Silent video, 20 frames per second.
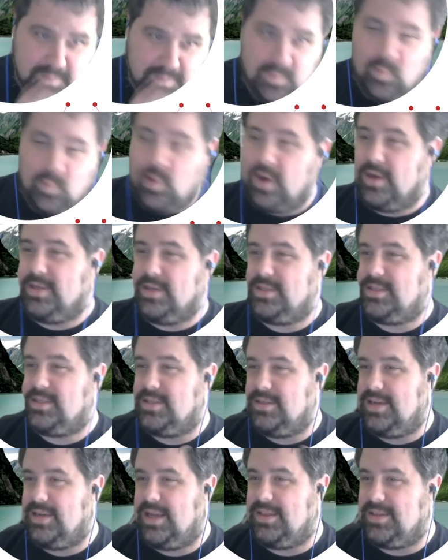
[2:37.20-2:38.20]

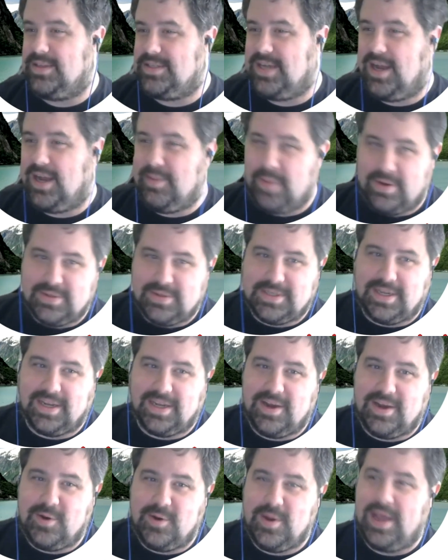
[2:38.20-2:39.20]
Whereas at the time I was
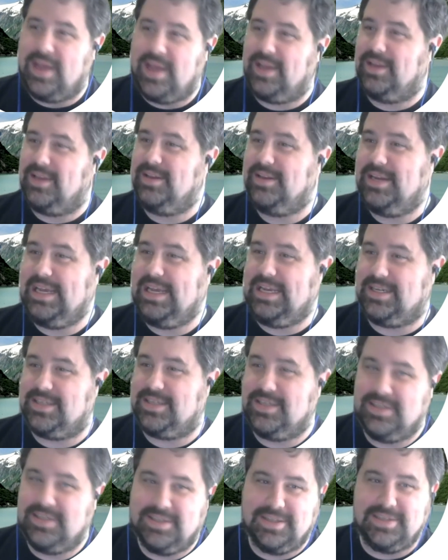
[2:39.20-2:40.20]
like, oh, hey,
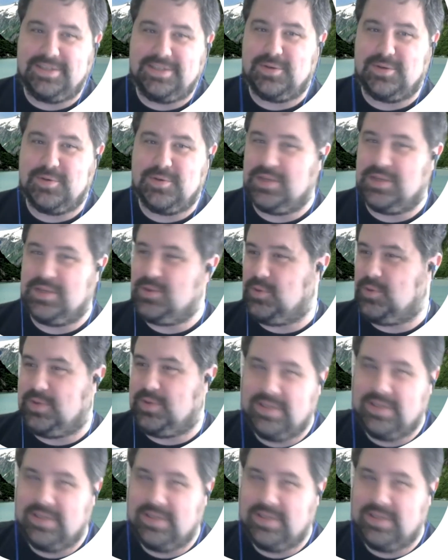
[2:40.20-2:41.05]
neat. These look really cool.